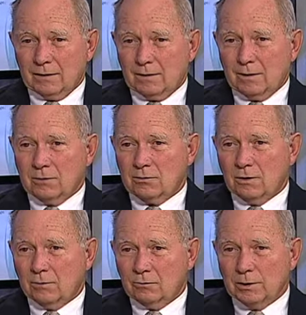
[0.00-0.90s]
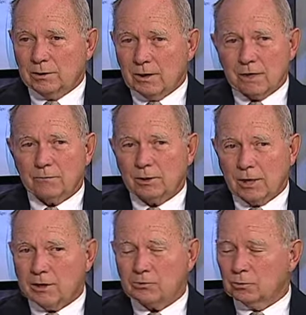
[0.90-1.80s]
things that we never
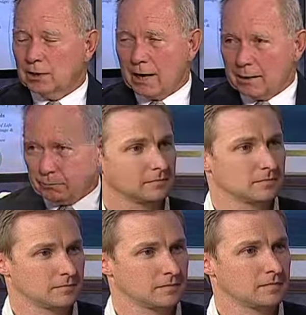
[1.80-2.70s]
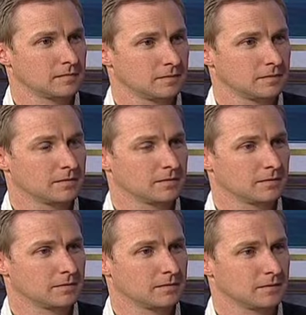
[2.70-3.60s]
guessed would happen.
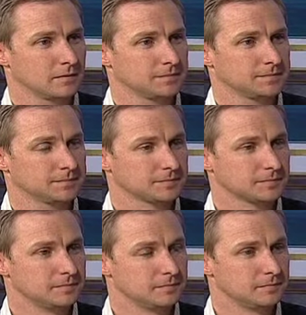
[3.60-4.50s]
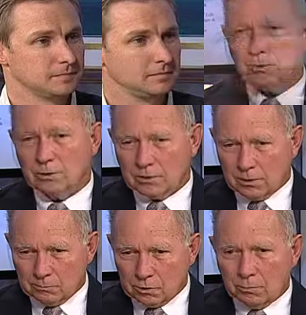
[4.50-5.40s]
And although the tourist industry
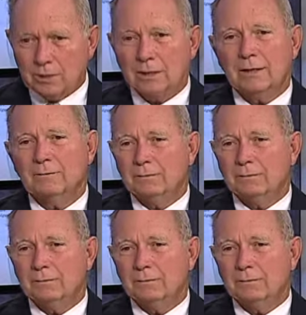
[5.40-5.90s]
seems to be